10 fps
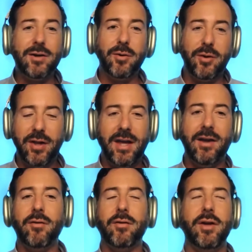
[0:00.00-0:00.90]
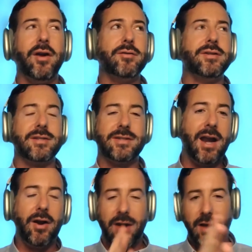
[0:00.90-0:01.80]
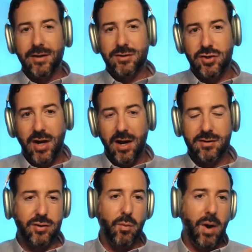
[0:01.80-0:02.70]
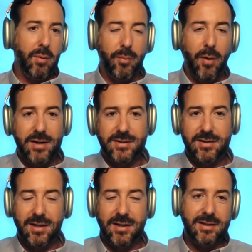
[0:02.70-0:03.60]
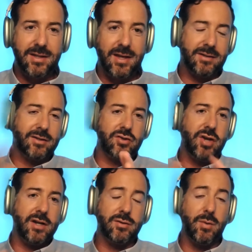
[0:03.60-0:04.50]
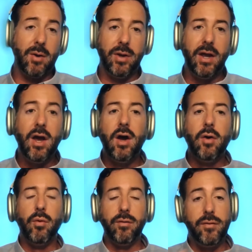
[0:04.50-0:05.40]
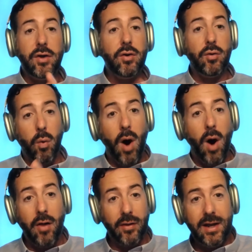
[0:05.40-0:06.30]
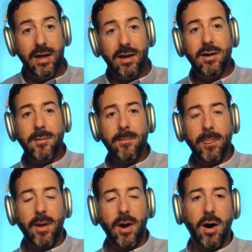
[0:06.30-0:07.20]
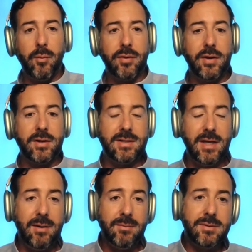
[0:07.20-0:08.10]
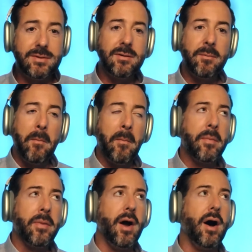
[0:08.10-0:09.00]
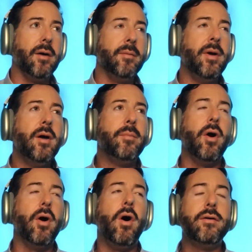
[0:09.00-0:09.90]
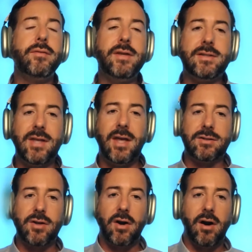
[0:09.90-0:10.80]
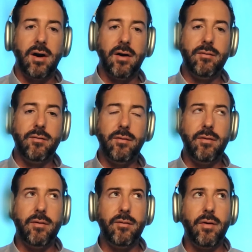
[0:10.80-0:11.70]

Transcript: continually, deciding, okay, let's change the way we're processing these things. Let's change the way we review quality within teams. But all of these things are